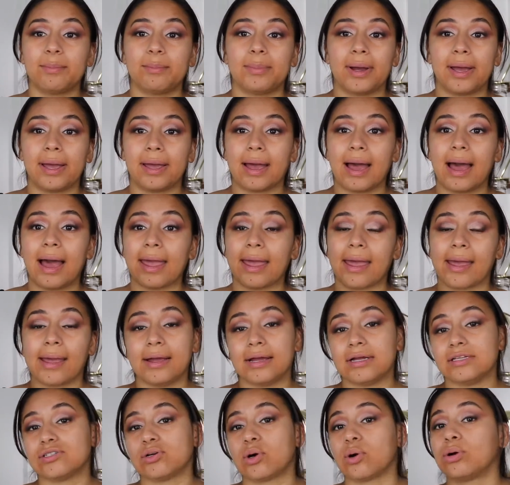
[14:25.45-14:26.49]
buy
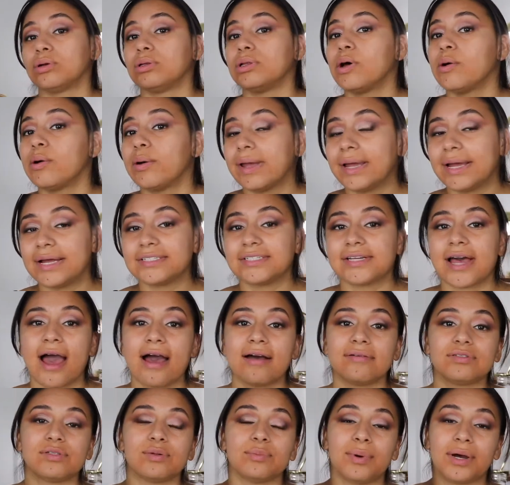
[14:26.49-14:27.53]
high-end or low-end, I
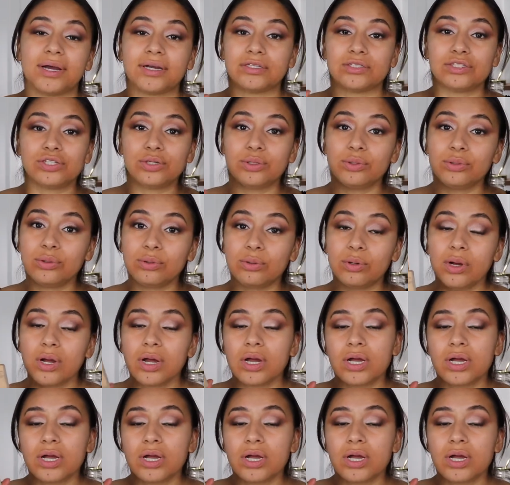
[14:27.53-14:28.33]
have to buy two